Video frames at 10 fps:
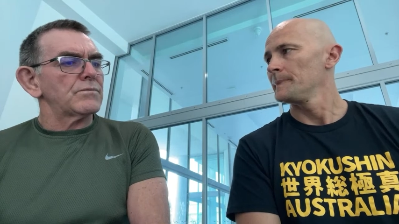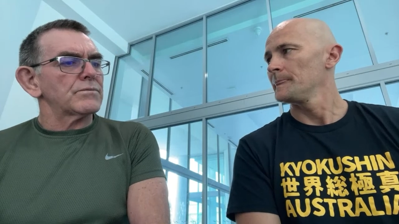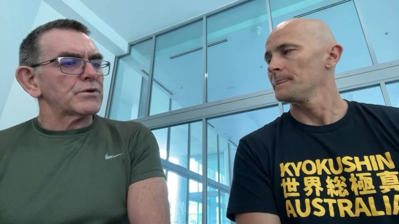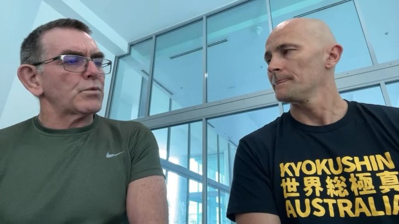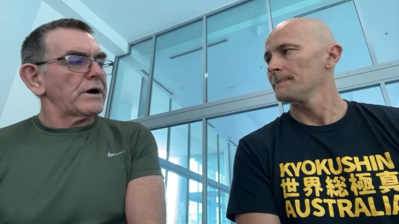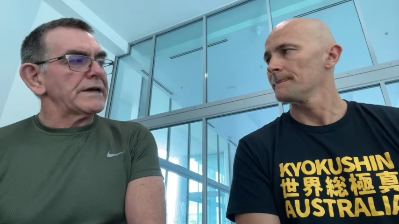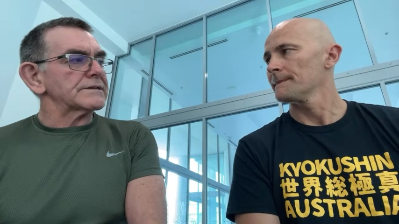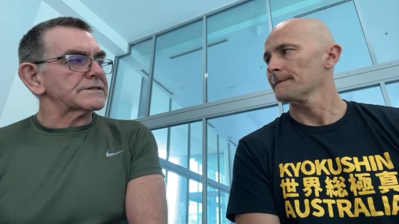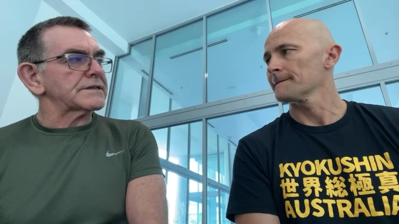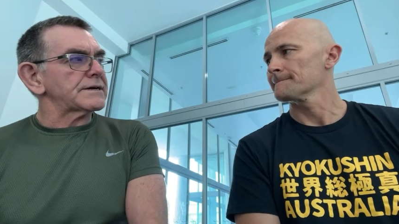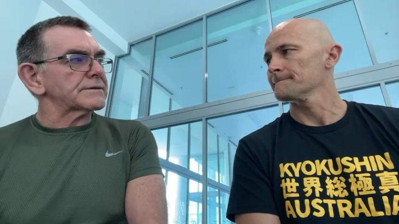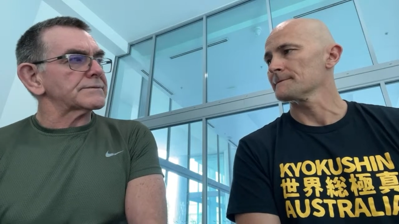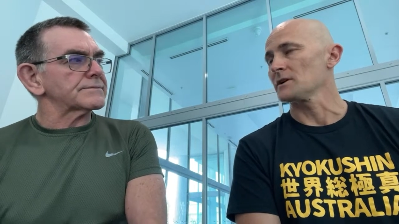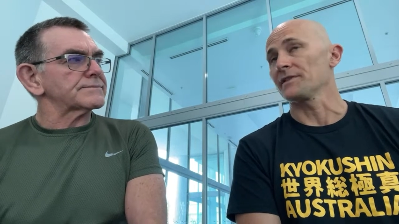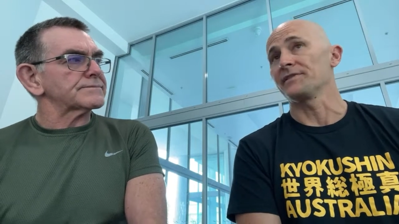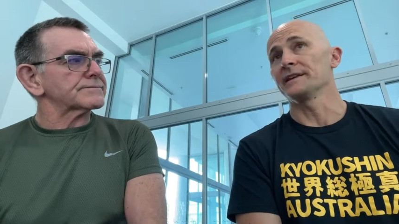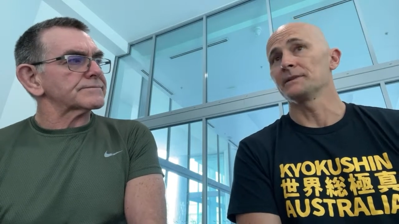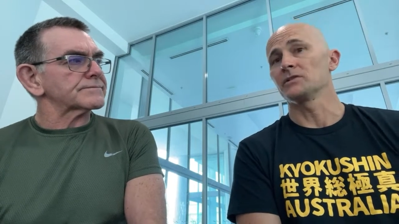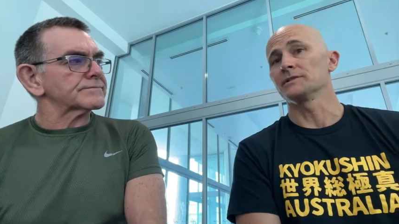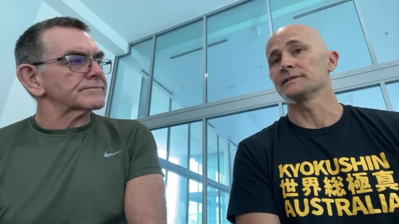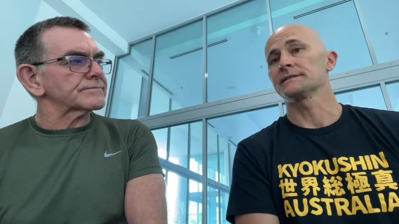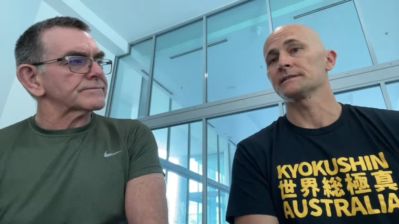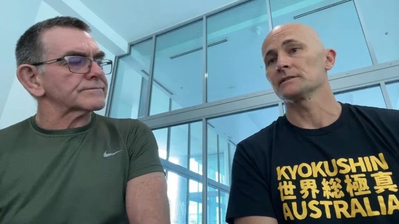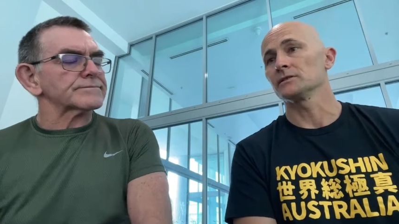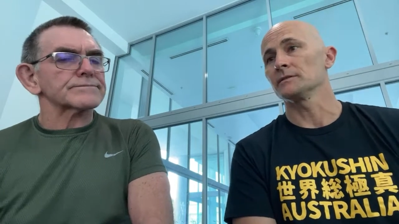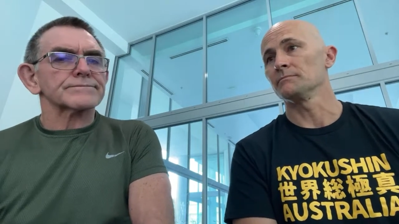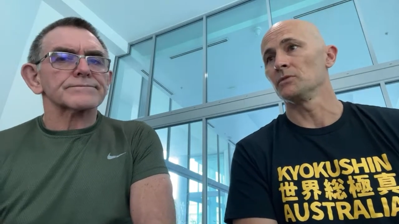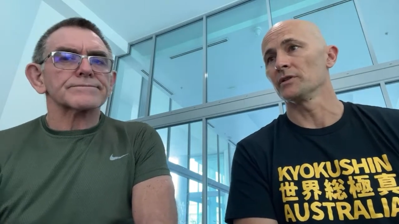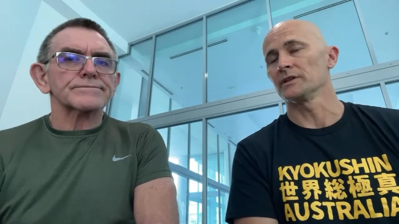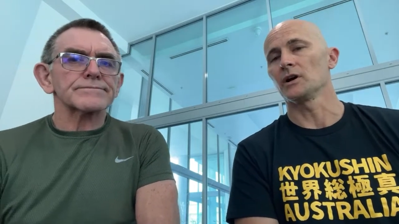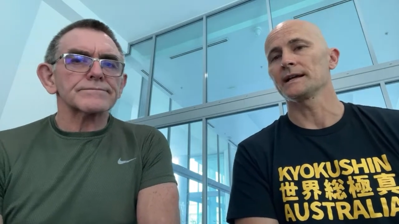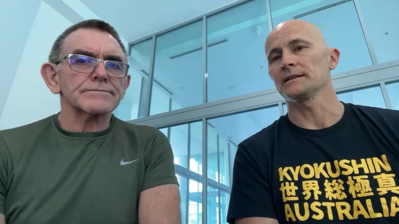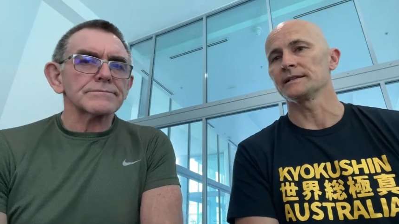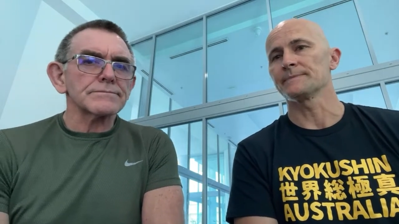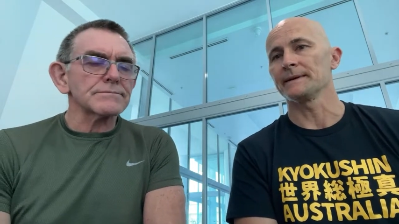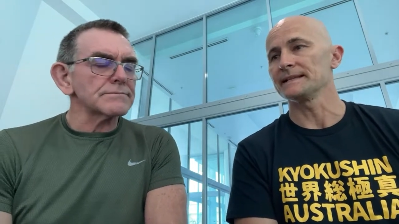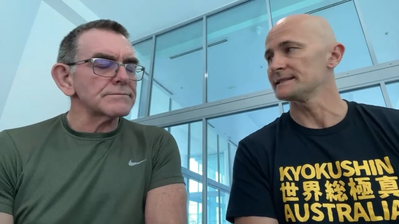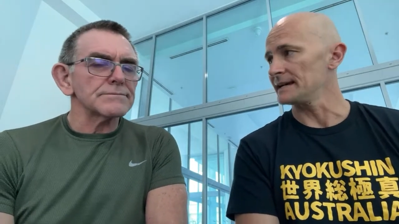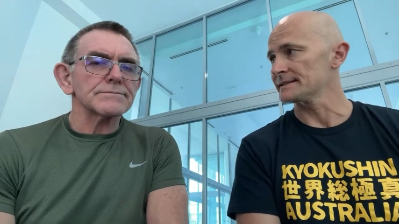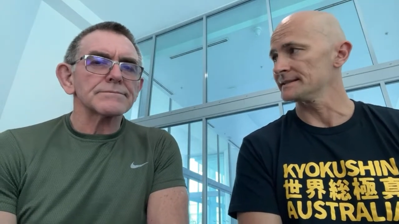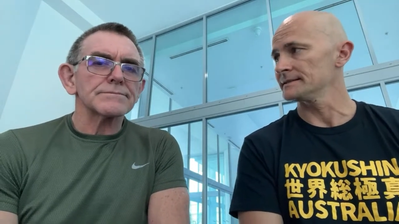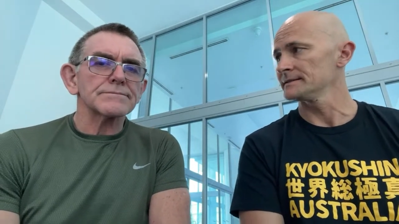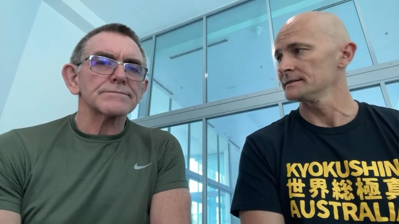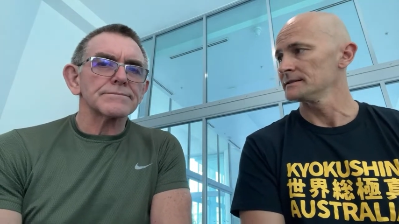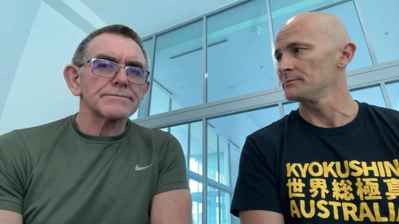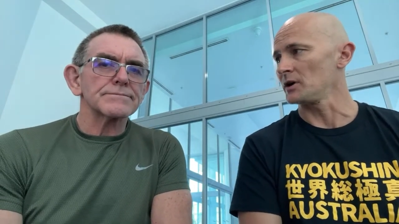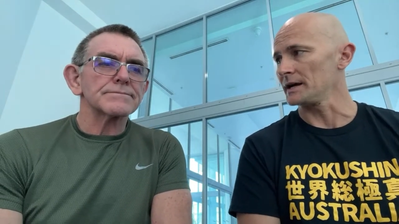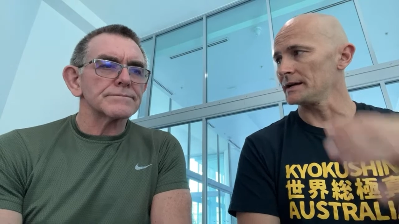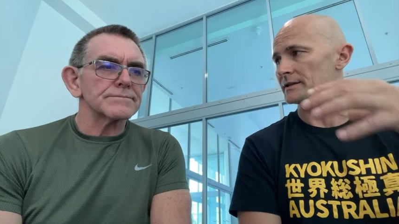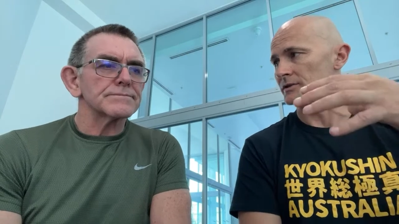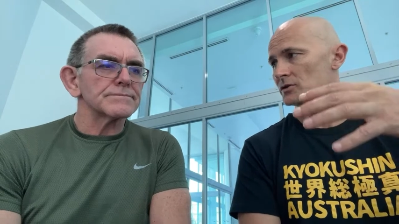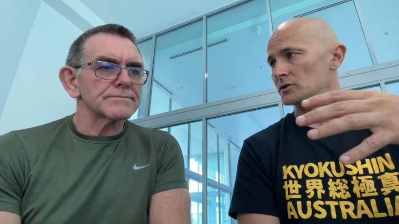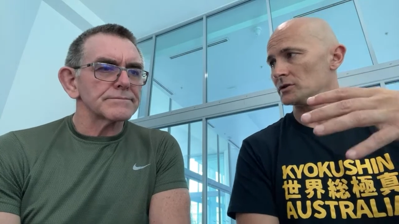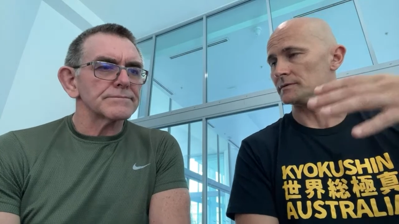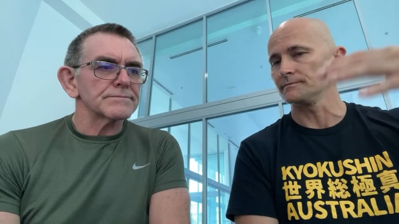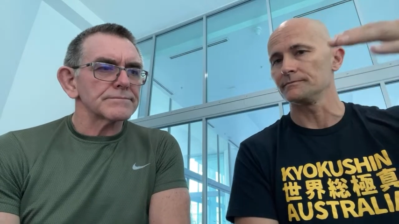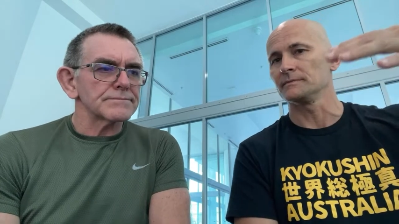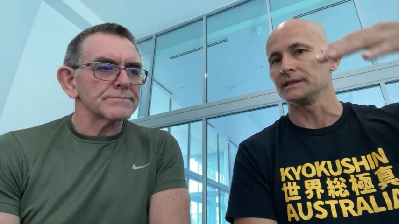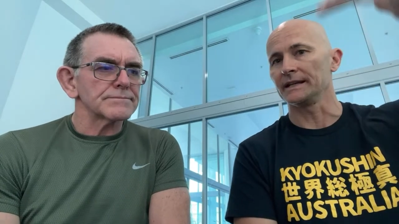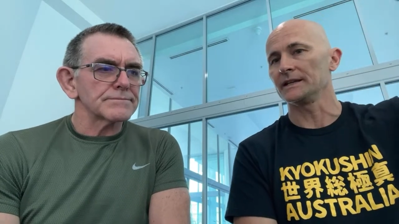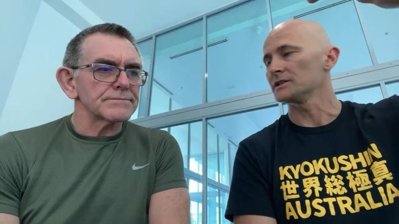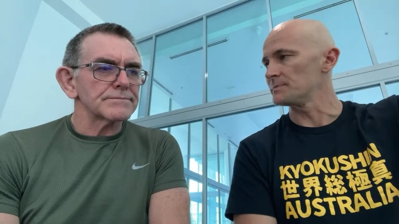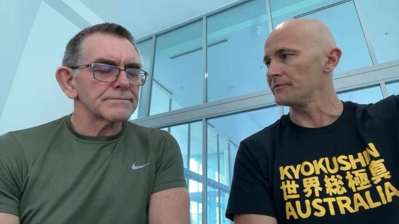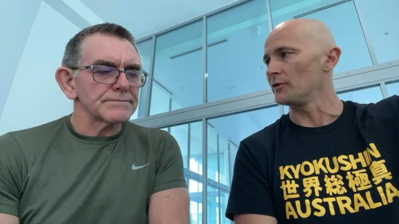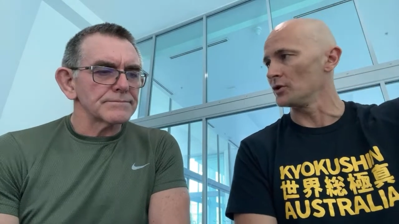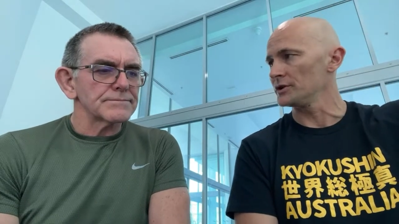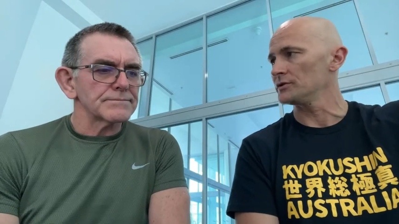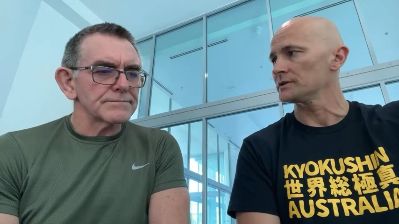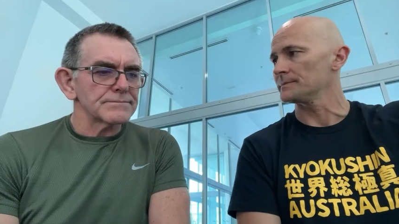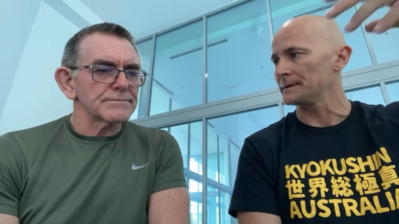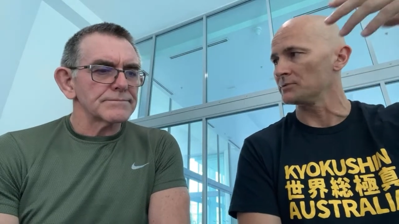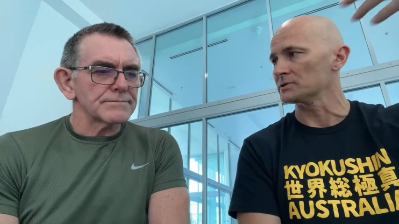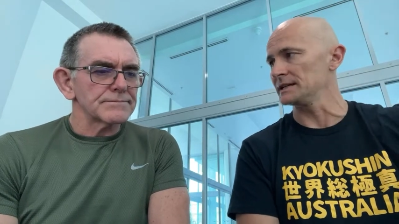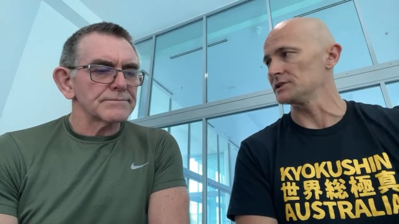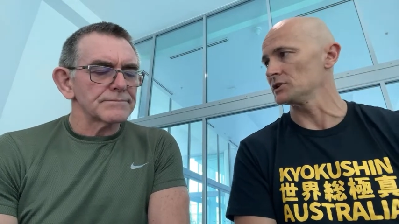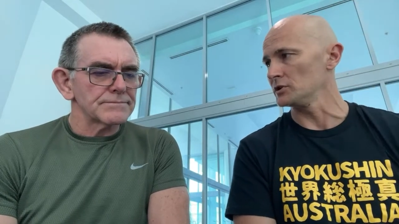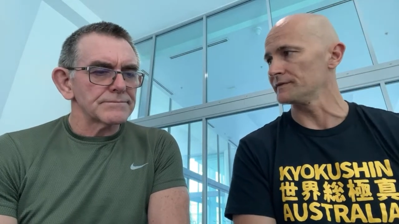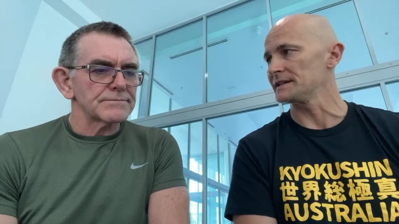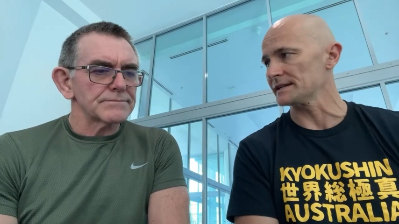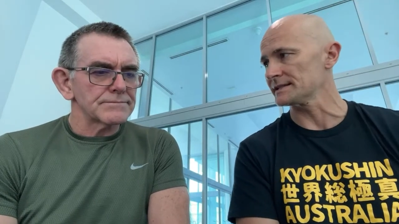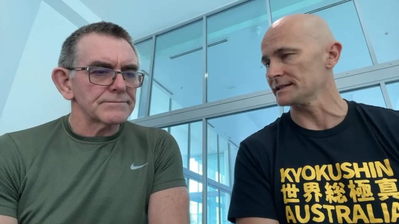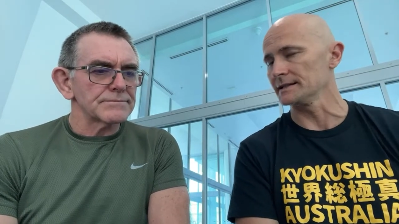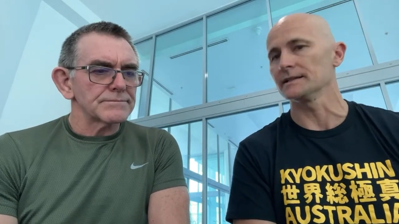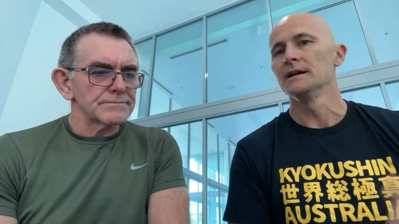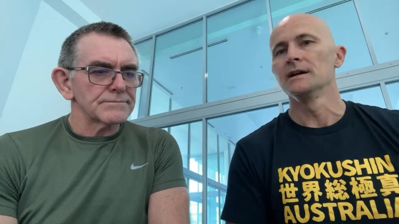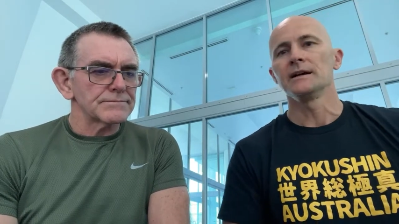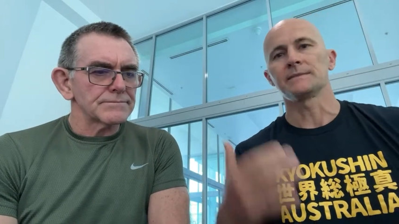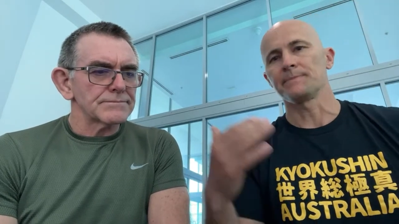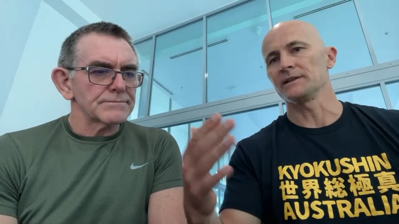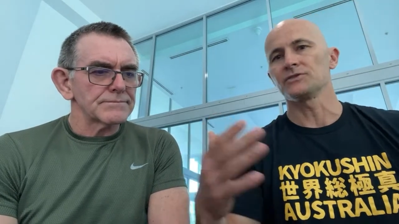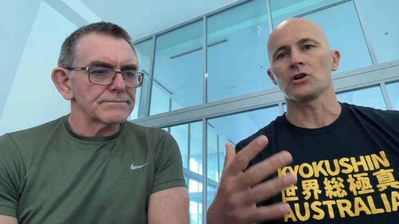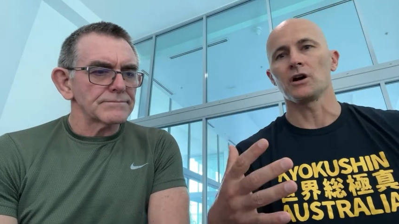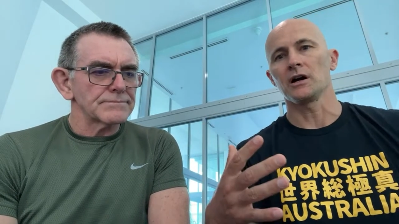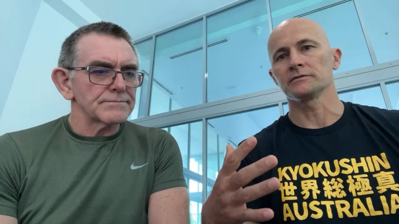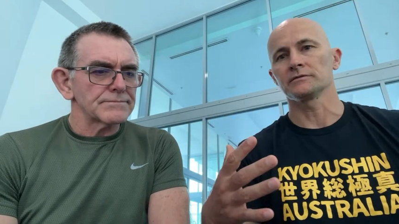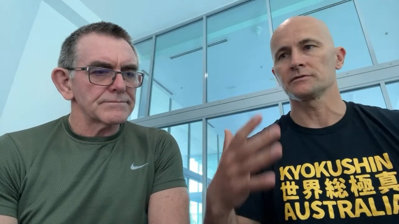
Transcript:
Speaker 1: the way it's done? I think because more than likely it's been tested by your lineage before you, the people teaching you have tested it. It's been trial,